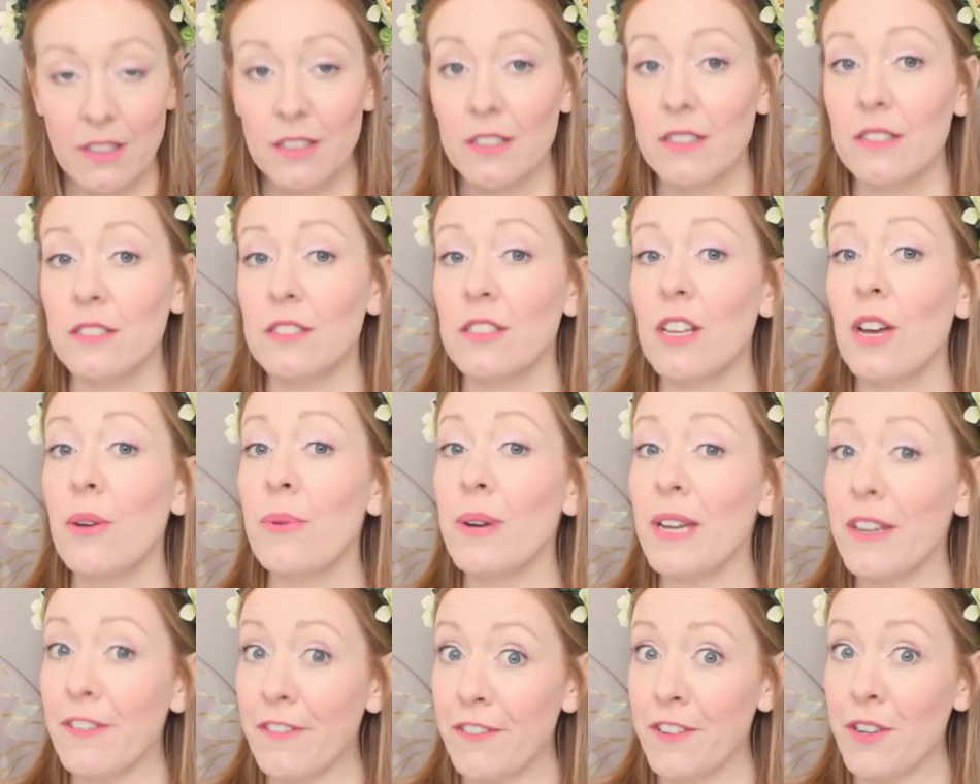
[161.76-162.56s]
So
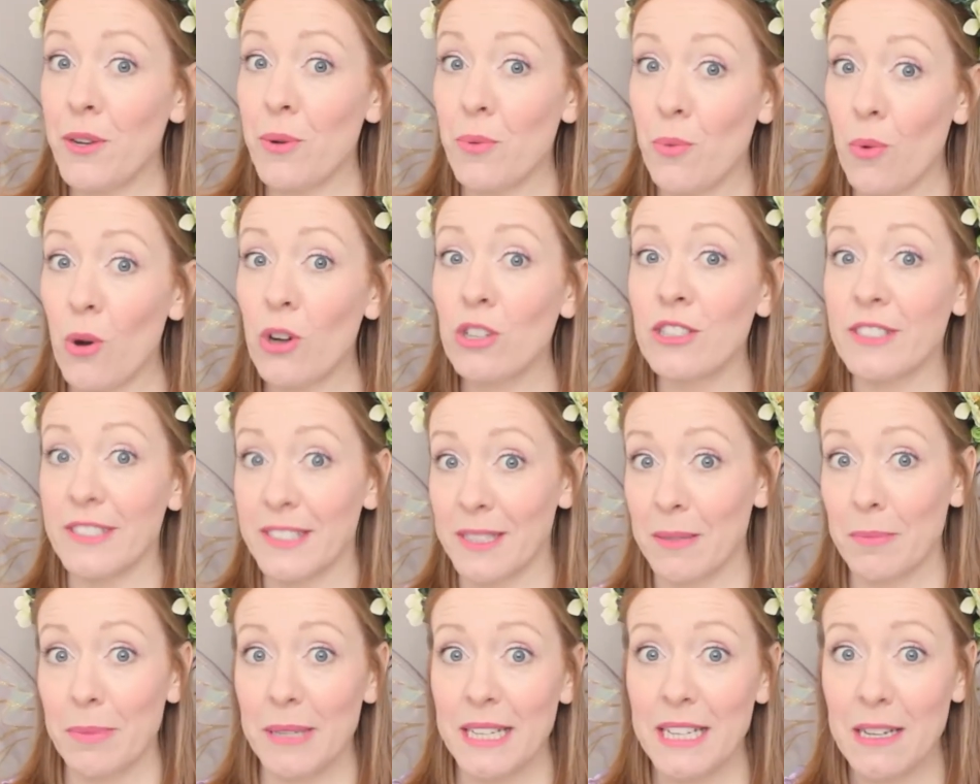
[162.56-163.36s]
if you want
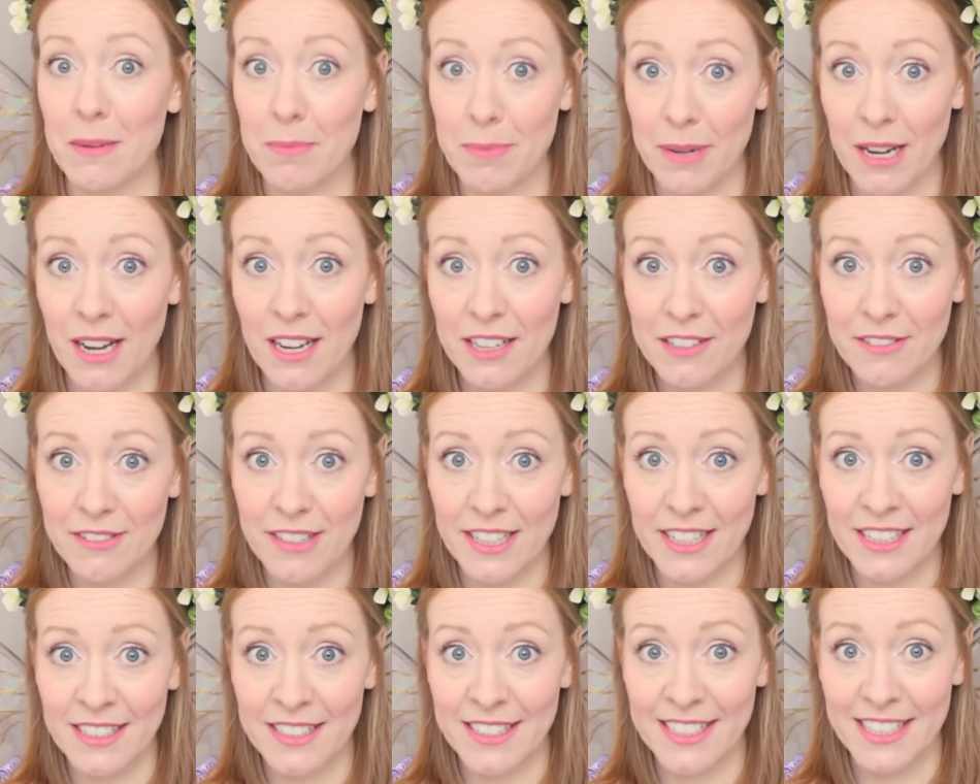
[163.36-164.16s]
to be a
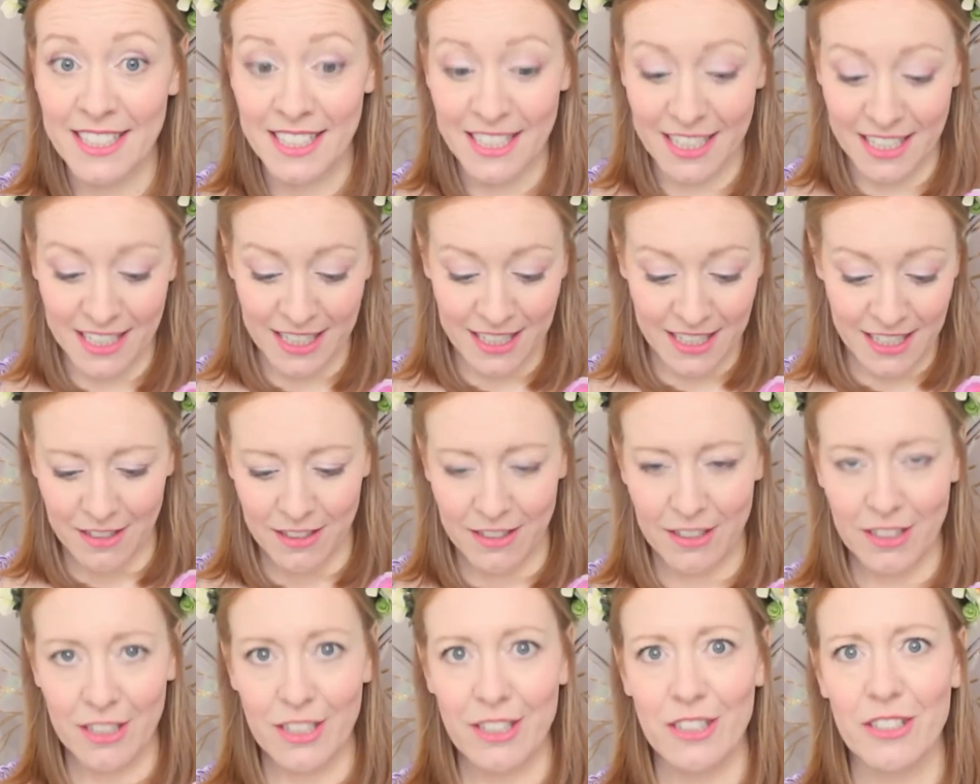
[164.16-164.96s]
pirate,
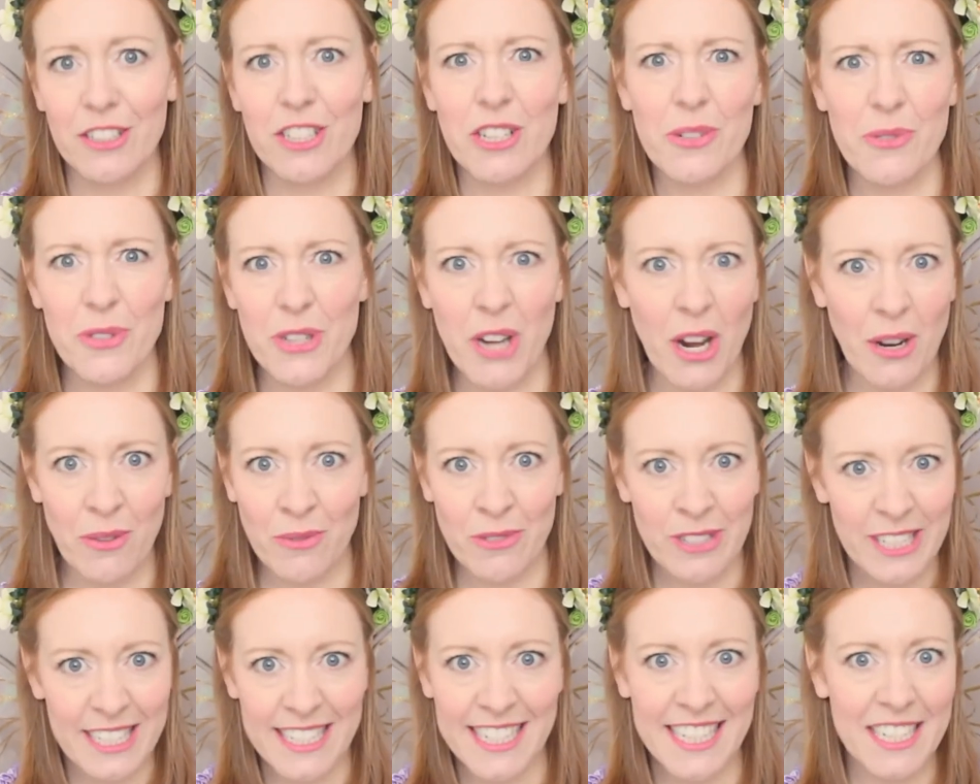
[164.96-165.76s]
you
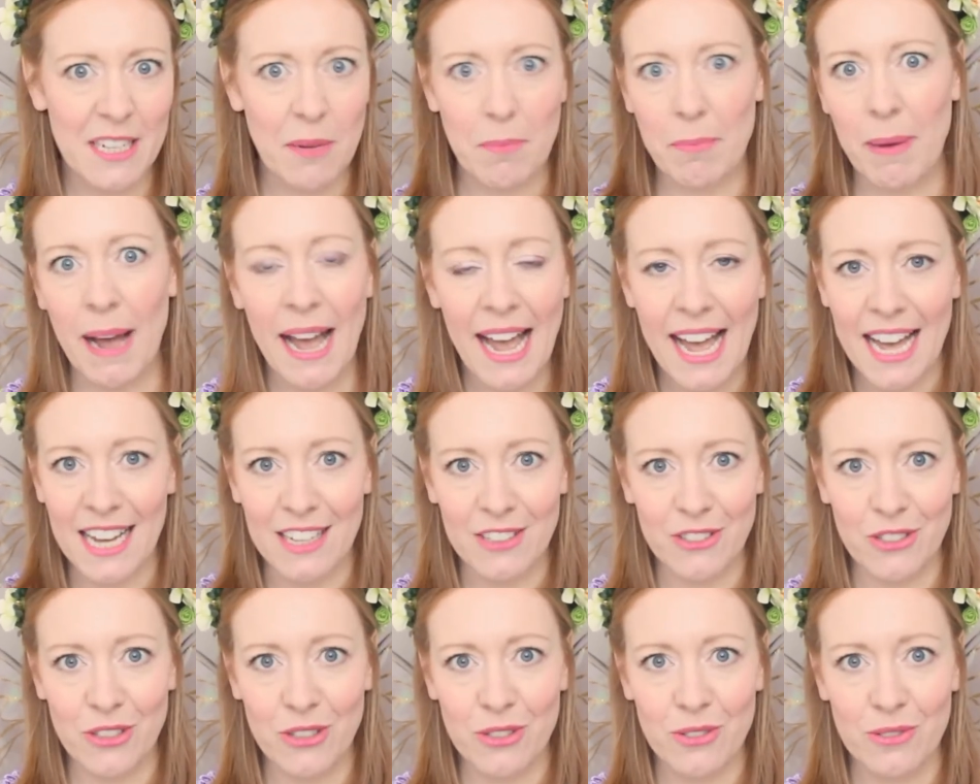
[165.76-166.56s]
don't need a
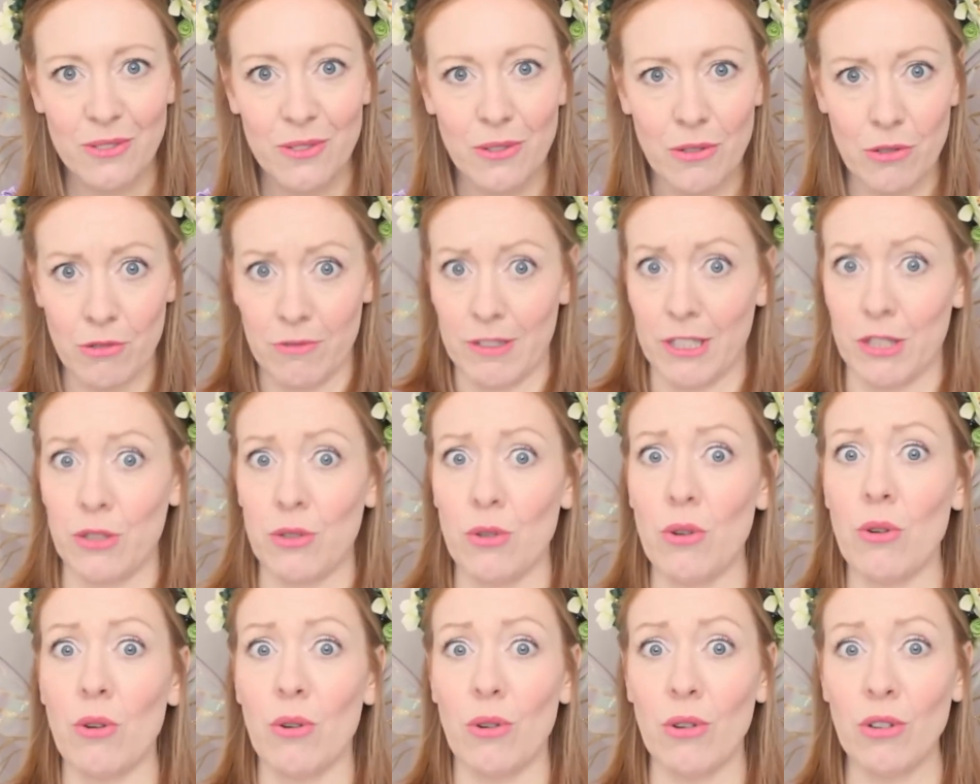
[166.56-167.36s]
patch or a
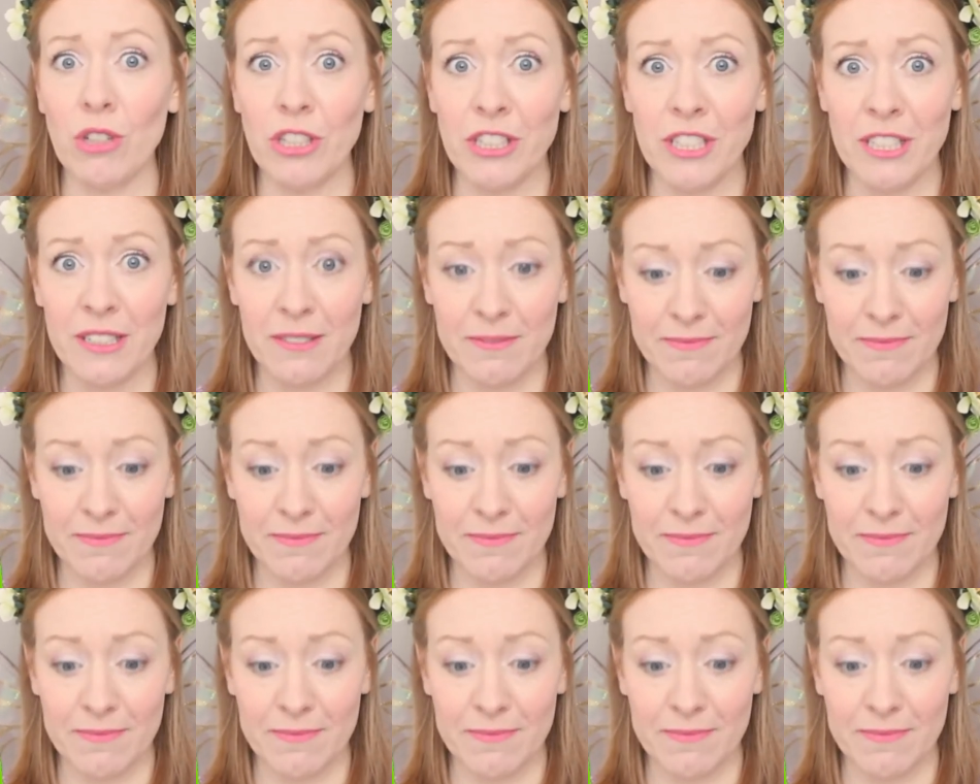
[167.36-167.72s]
sword.